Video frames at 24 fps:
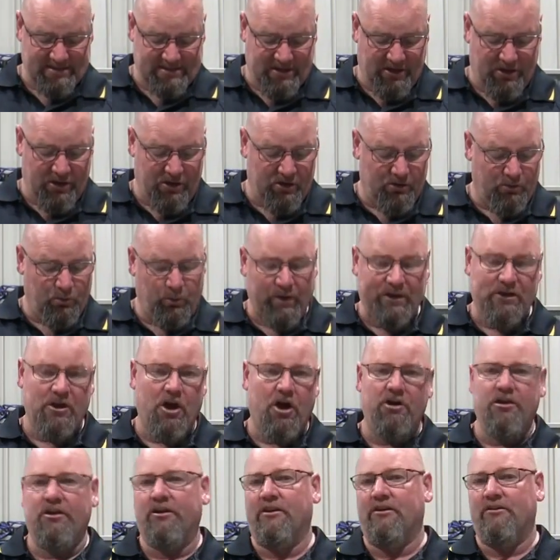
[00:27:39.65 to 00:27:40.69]
So we know
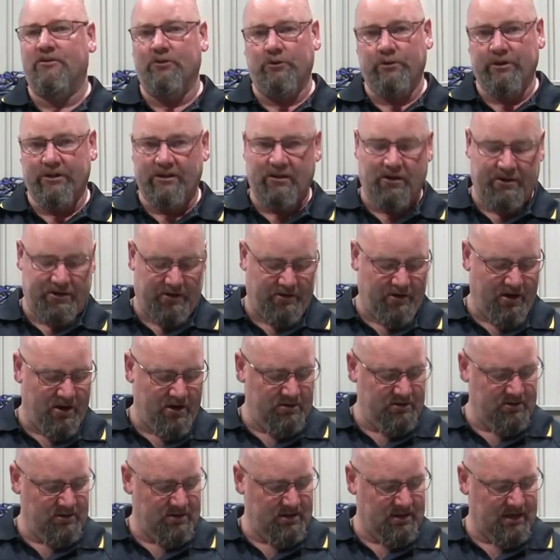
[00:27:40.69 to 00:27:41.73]
you're going to do it on your
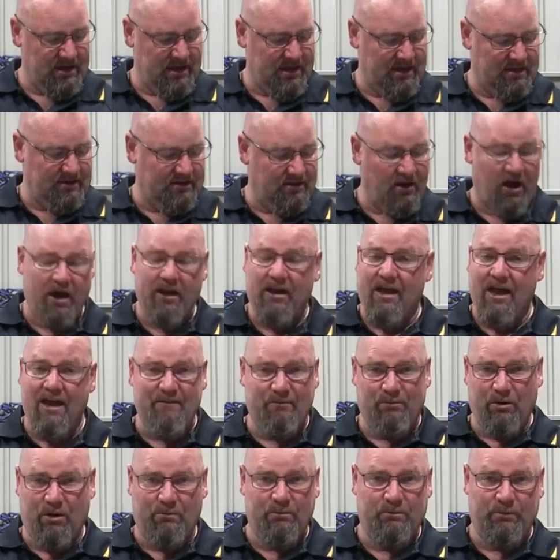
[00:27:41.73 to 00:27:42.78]
own and I don't have a
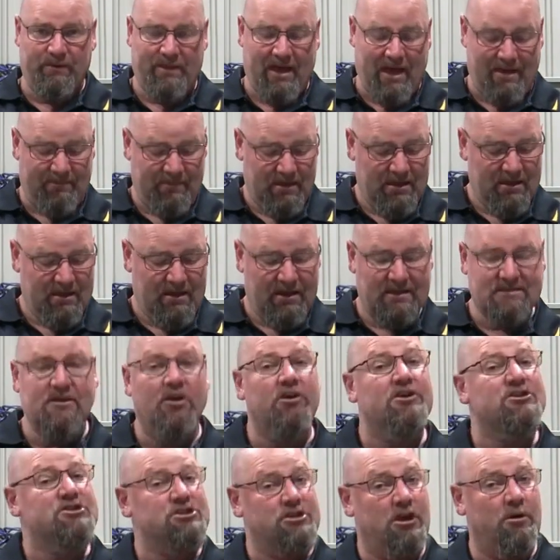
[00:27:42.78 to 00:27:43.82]
problem with that, as
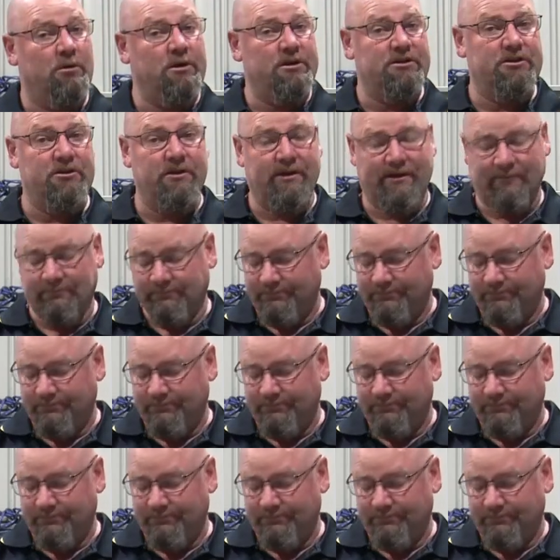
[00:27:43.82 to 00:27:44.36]
long as you know what you're doing.